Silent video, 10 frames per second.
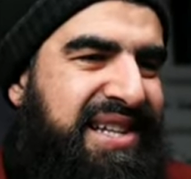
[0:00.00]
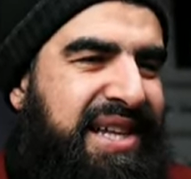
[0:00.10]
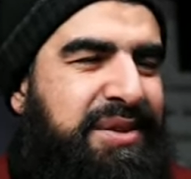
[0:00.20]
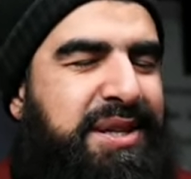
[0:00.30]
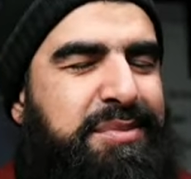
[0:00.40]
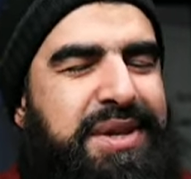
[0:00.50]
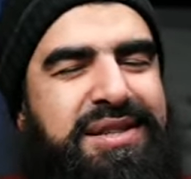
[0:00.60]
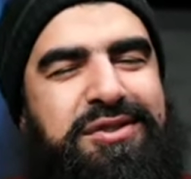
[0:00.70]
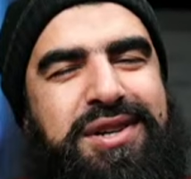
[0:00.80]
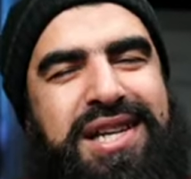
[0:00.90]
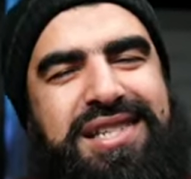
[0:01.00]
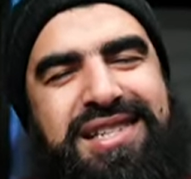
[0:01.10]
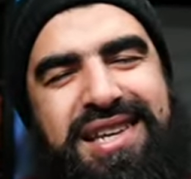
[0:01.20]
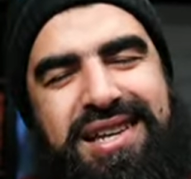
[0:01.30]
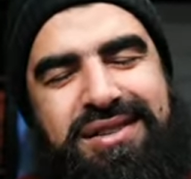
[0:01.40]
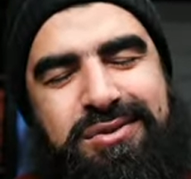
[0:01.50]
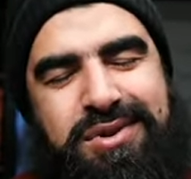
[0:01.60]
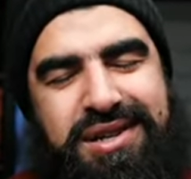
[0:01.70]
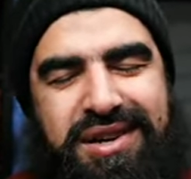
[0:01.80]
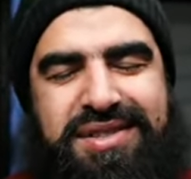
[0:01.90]
That's why sometimes you guys I just say, you know
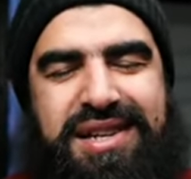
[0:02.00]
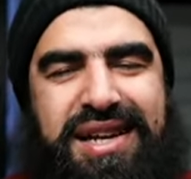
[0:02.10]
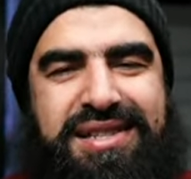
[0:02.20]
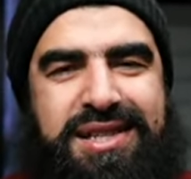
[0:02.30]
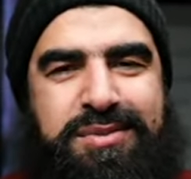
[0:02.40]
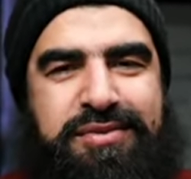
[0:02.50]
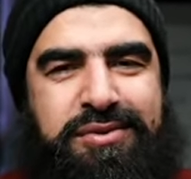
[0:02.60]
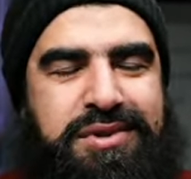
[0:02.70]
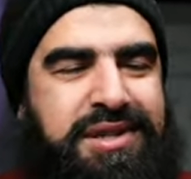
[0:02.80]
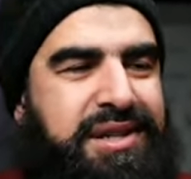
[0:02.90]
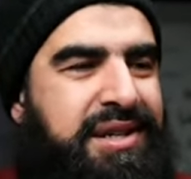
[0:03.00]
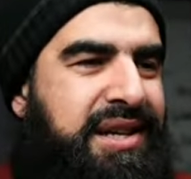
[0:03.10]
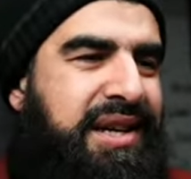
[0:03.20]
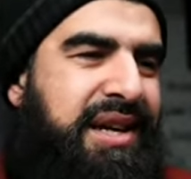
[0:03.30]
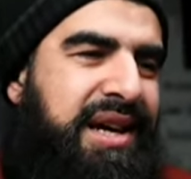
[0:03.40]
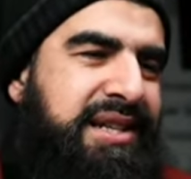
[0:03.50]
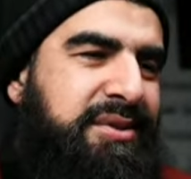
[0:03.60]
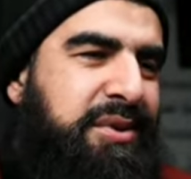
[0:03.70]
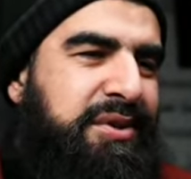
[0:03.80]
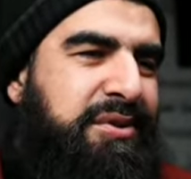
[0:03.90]
what, I've said answered this before. I
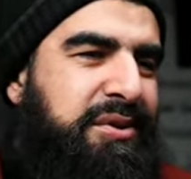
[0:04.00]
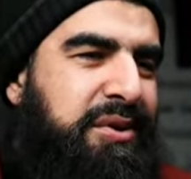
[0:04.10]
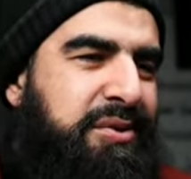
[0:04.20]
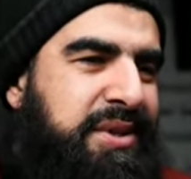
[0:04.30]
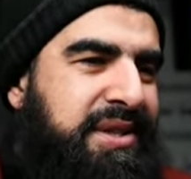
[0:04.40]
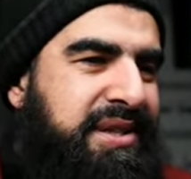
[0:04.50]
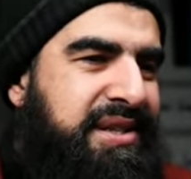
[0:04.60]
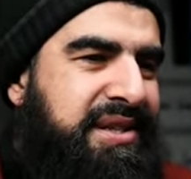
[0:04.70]
just want to do those ones.